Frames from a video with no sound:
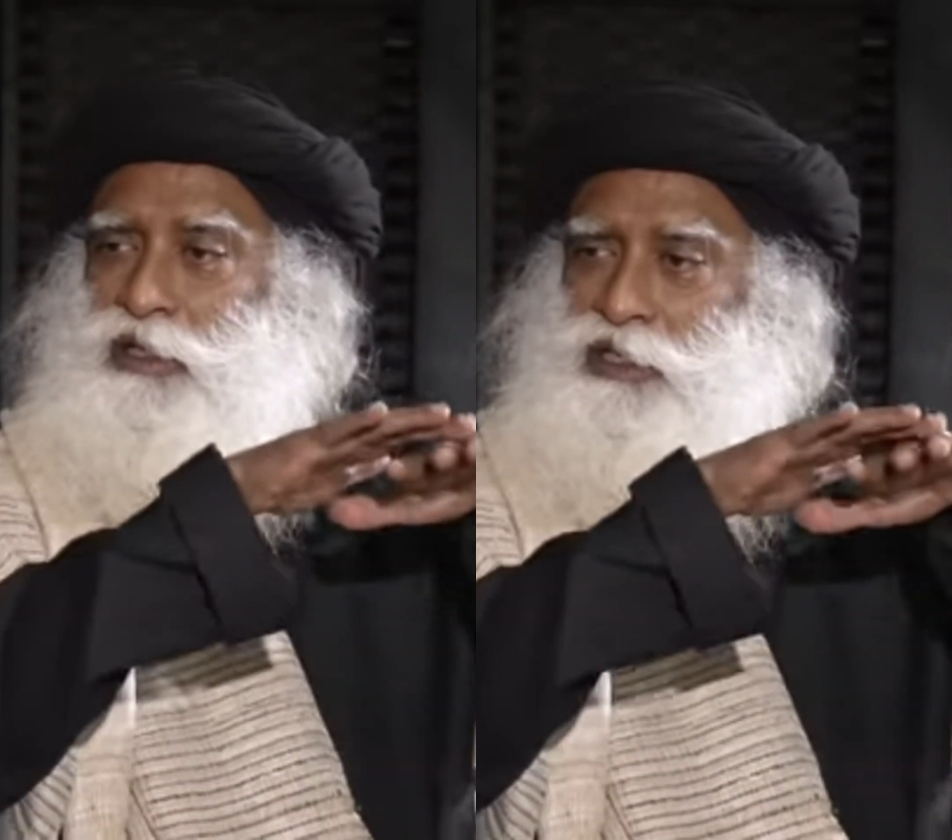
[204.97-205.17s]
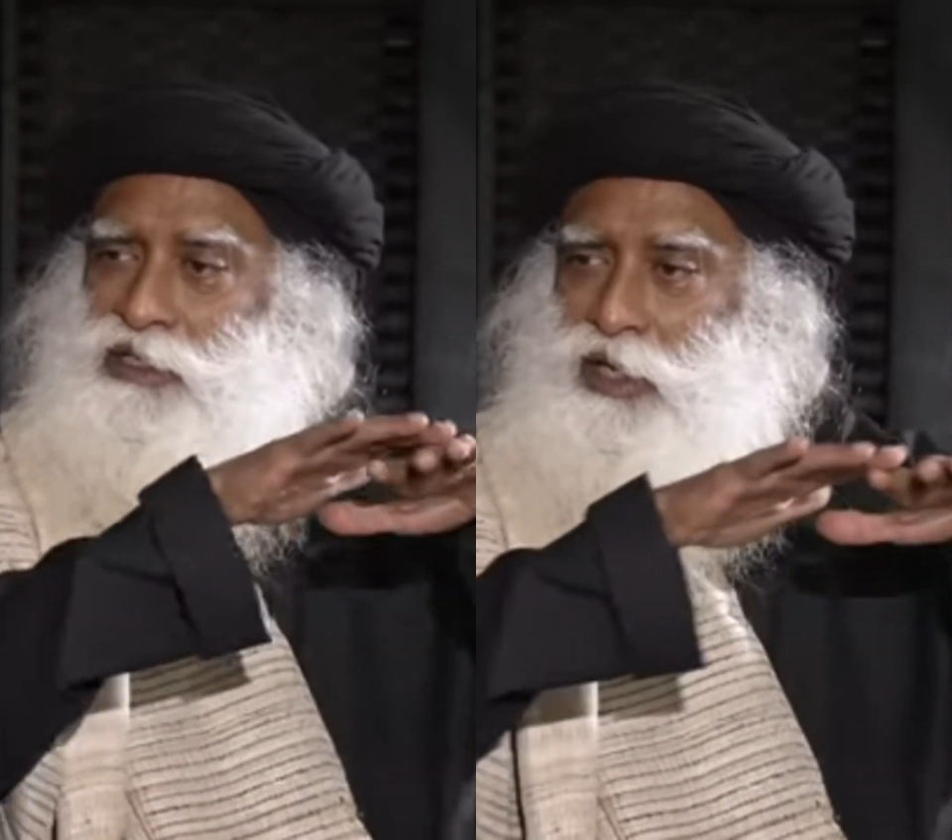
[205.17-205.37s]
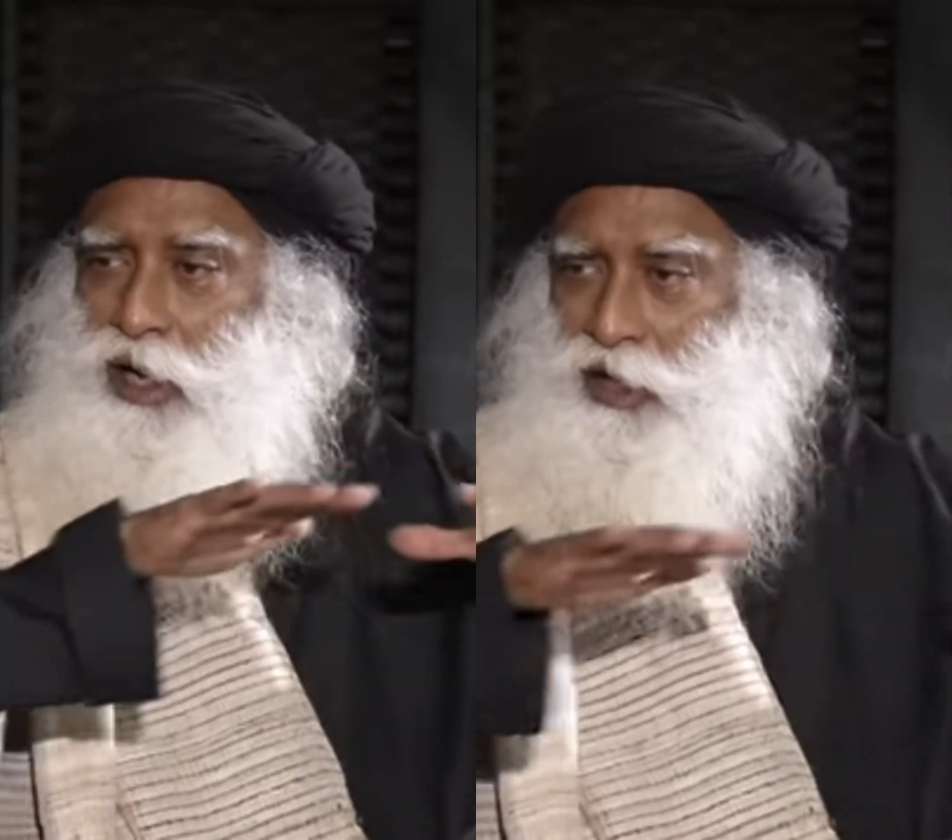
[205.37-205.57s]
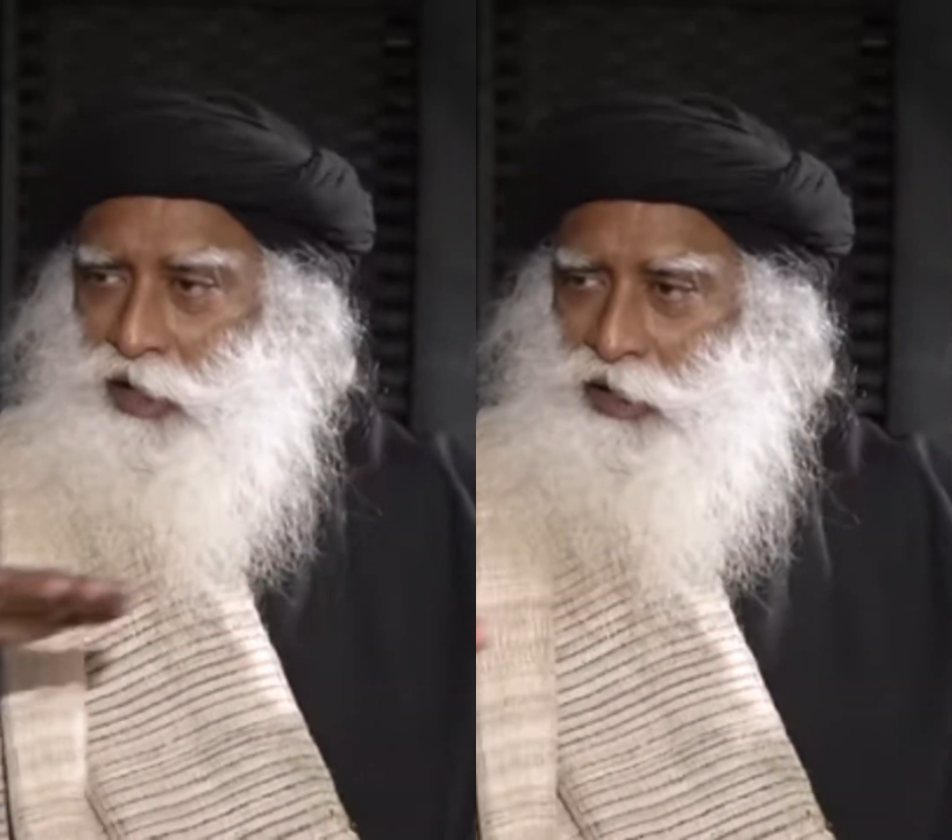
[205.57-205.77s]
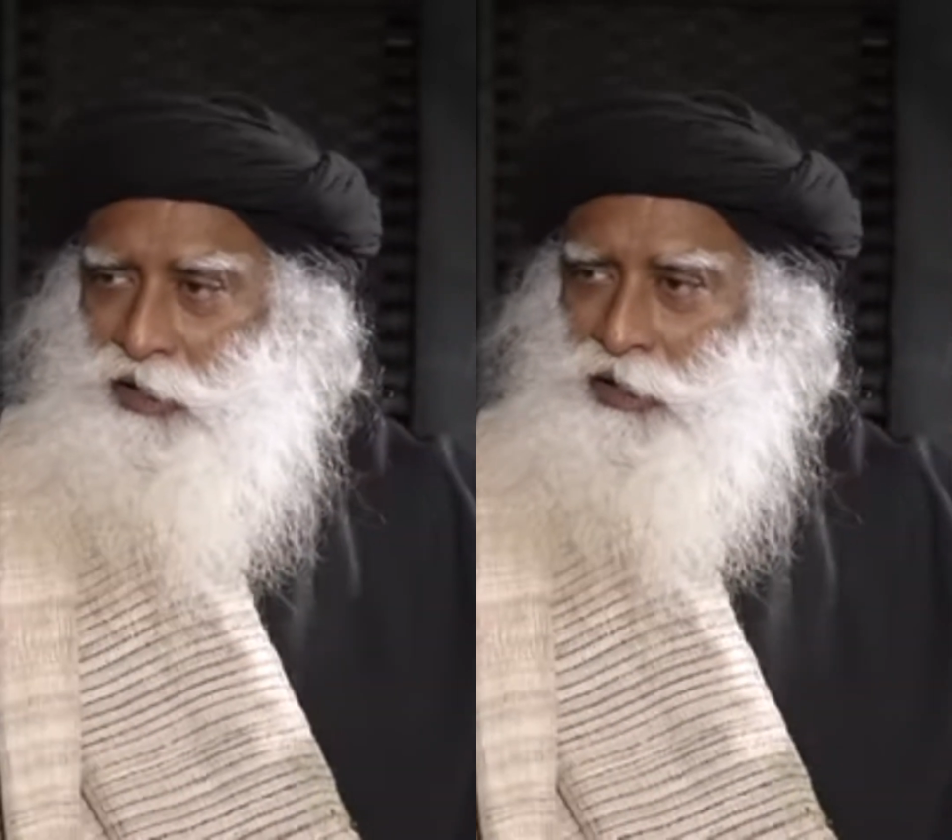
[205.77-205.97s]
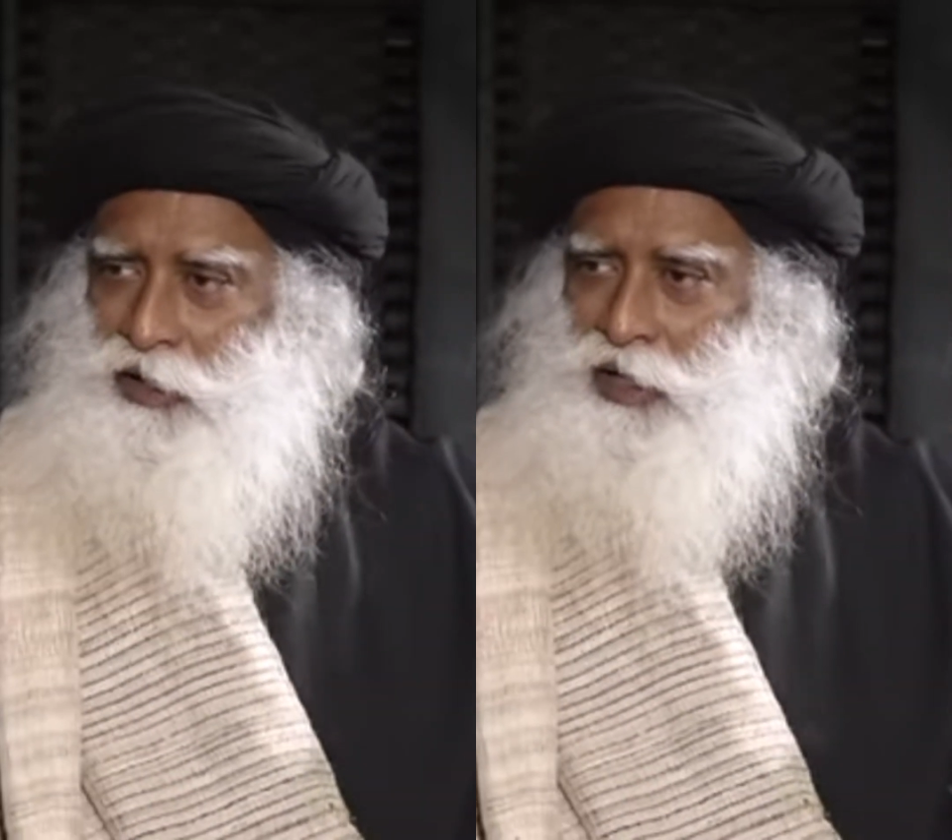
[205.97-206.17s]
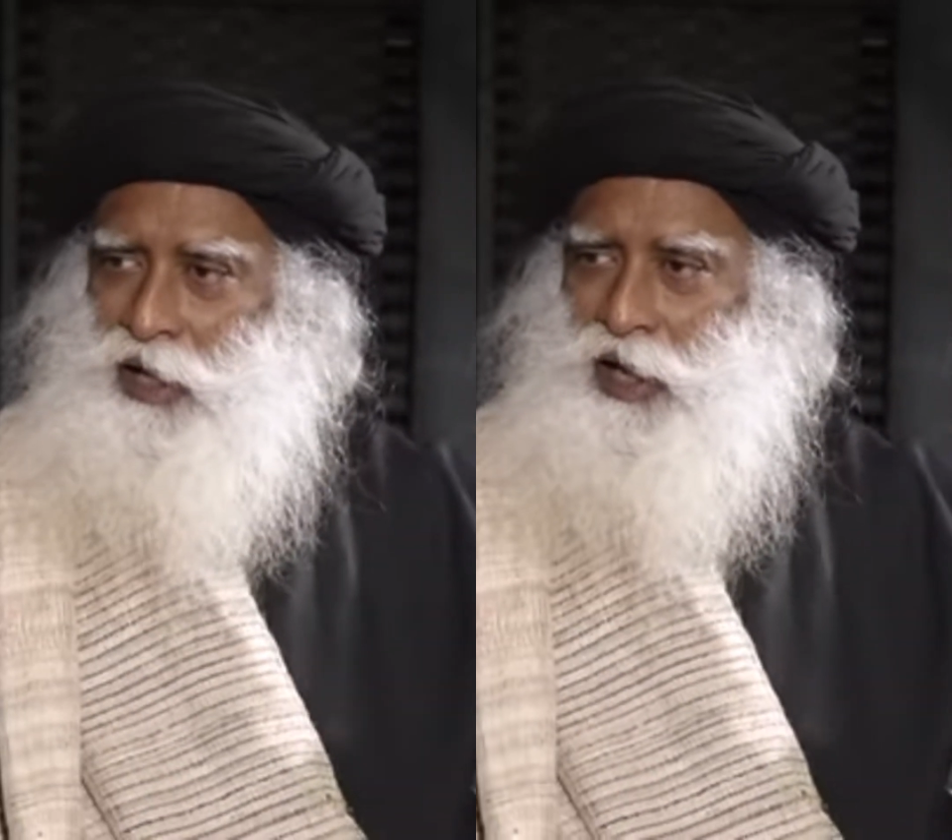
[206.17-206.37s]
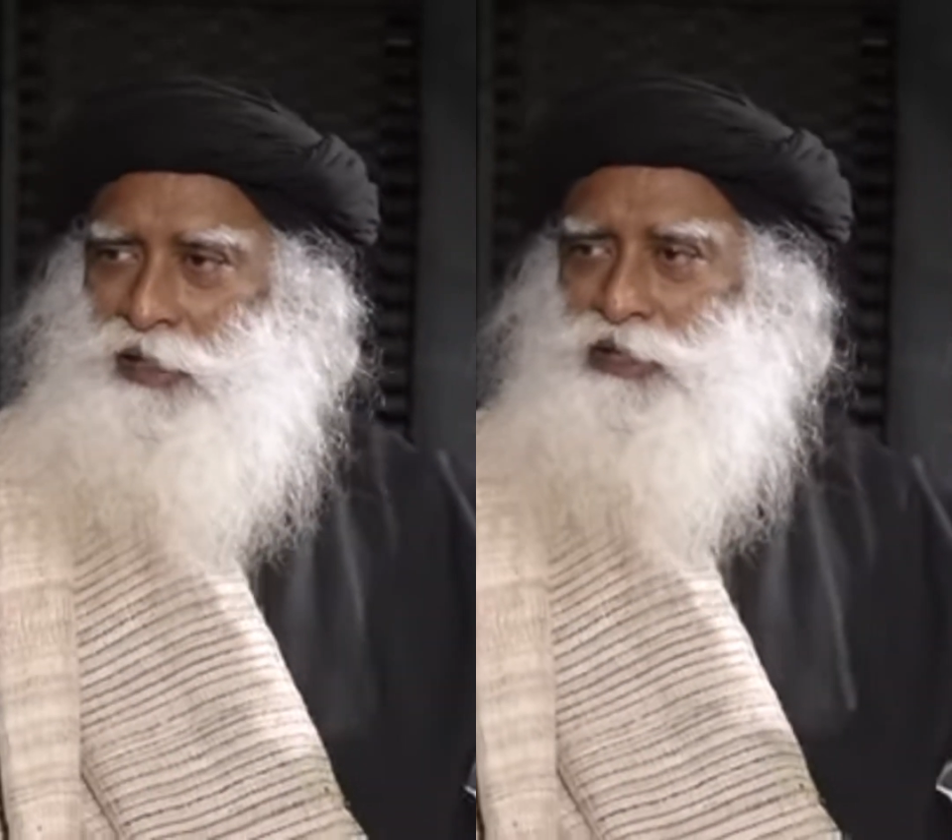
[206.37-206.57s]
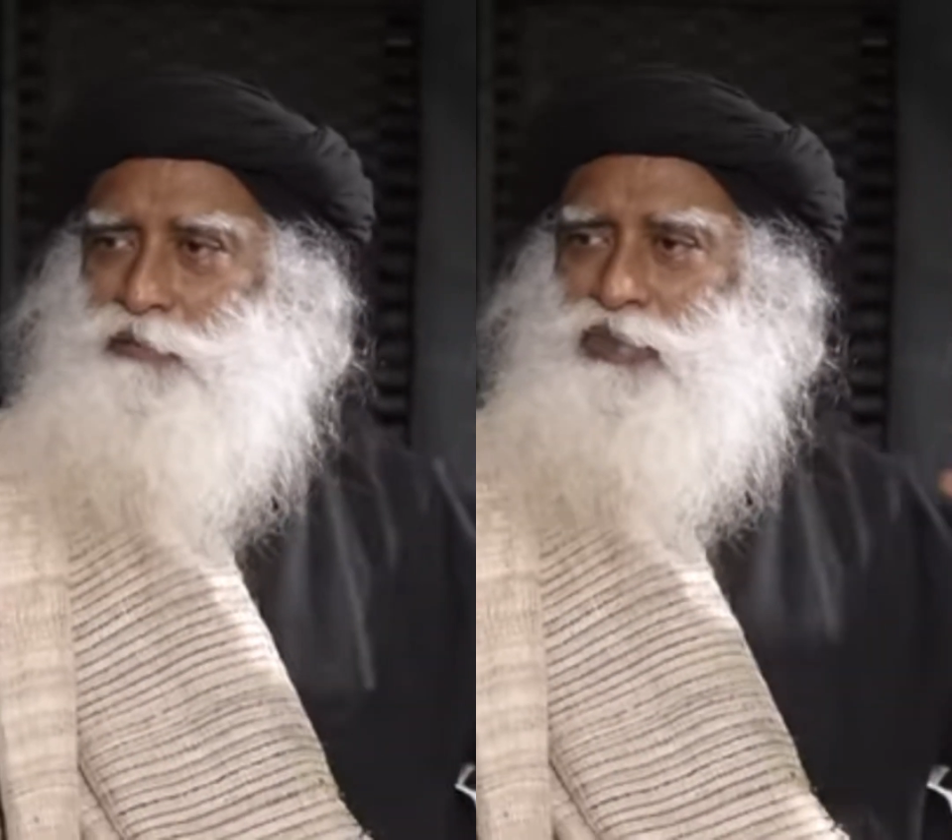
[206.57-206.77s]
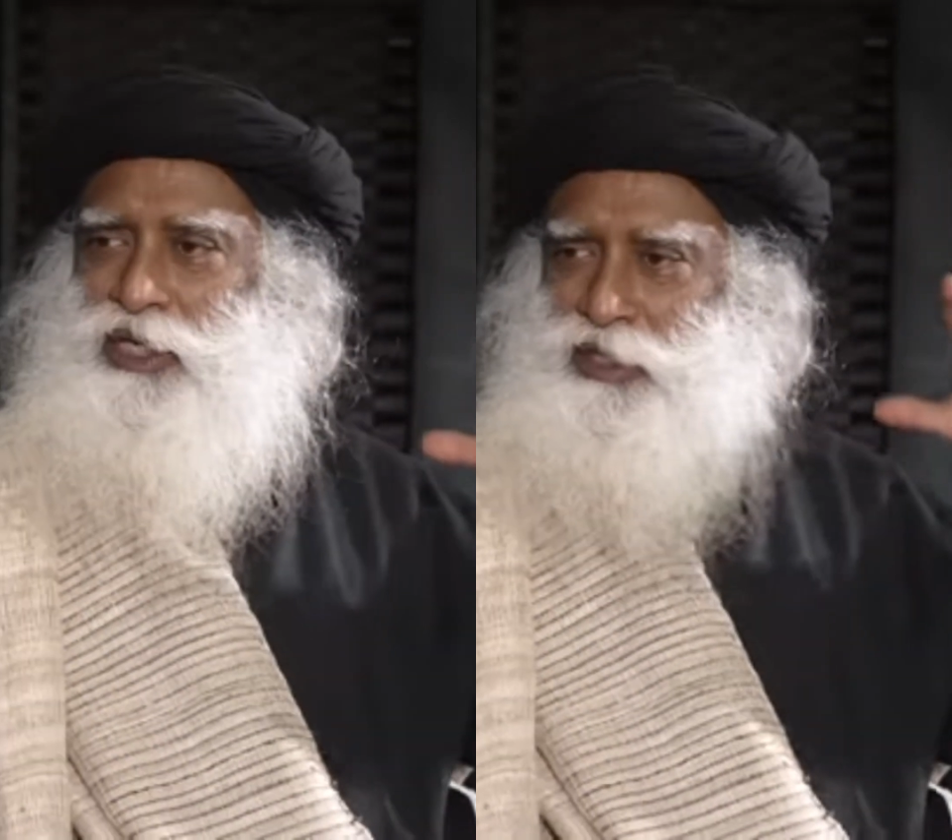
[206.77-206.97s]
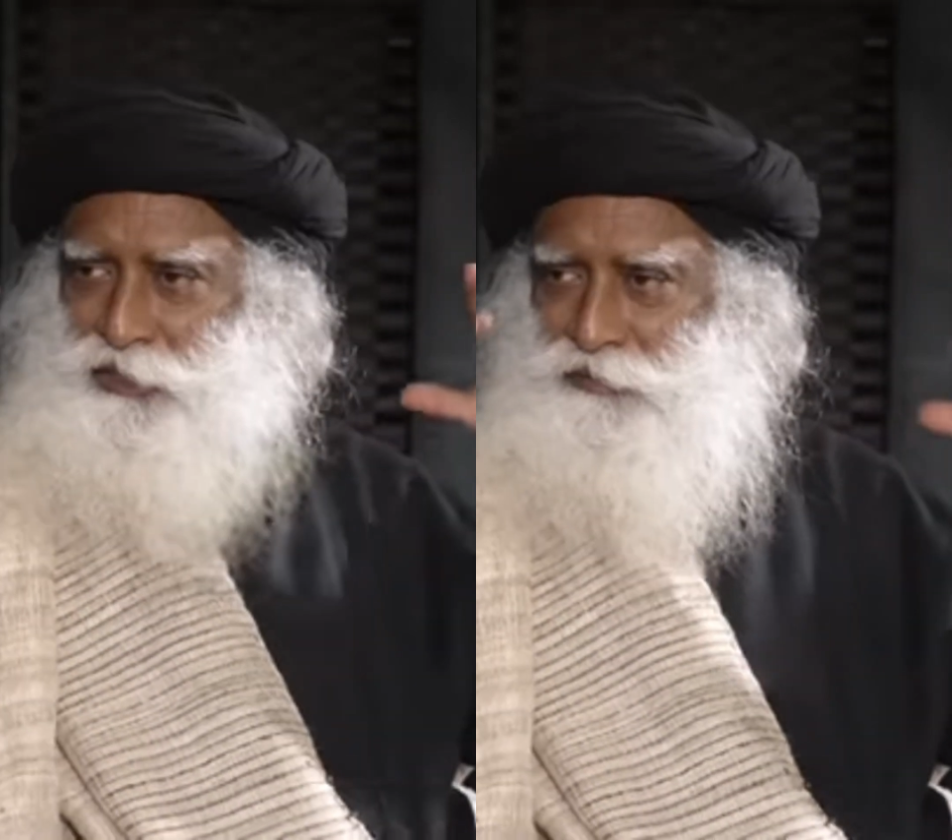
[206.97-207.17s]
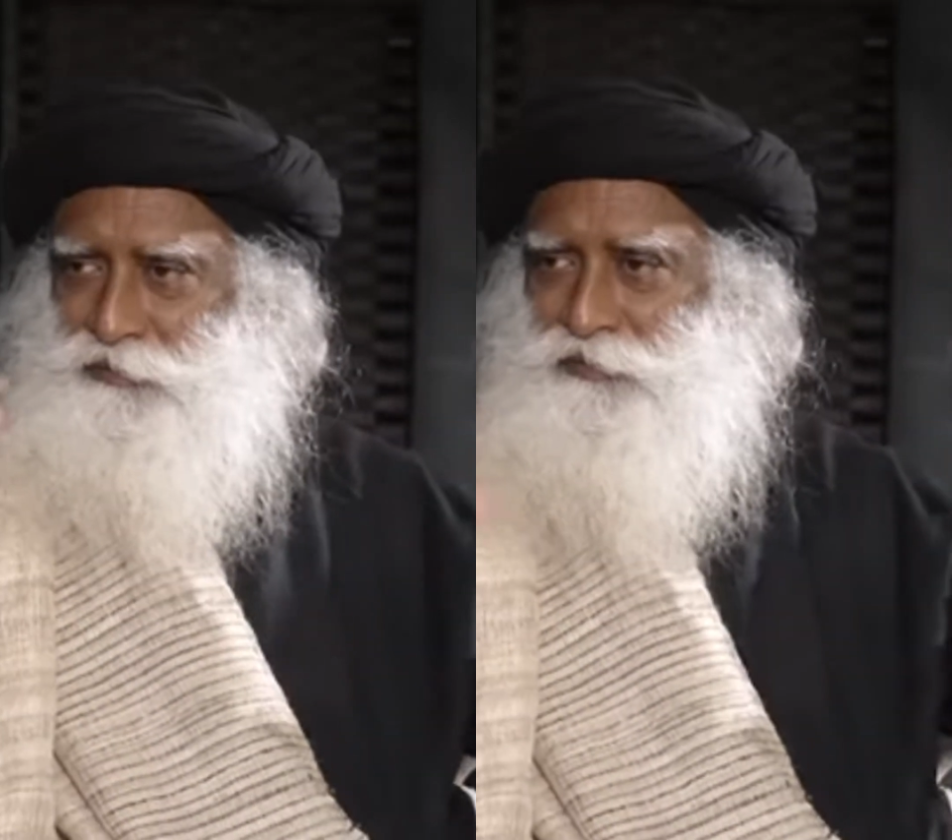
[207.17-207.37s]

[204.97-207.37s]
this kala as a being,